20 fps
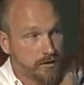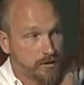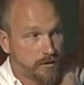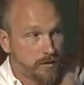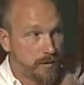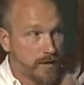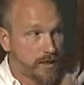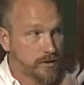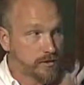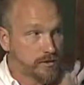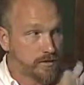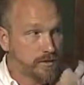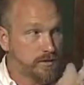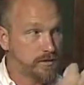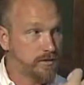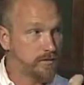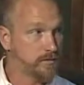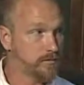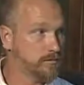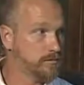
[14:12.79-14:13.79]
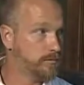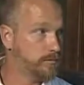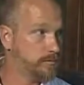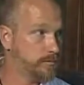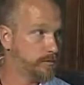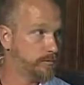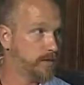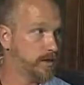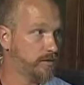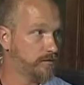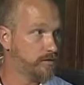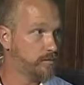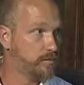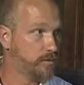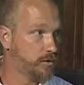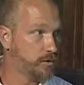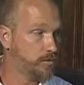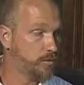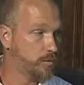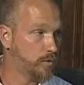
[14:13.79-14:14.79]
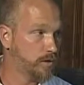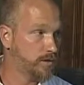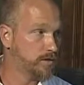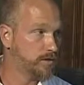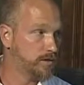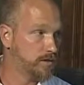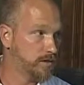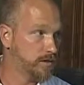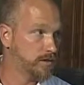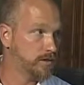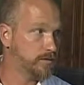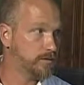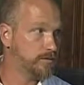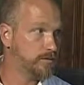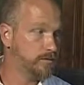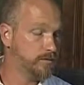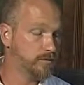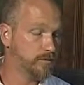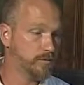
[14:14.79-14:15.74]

you actually come and have your blood work done.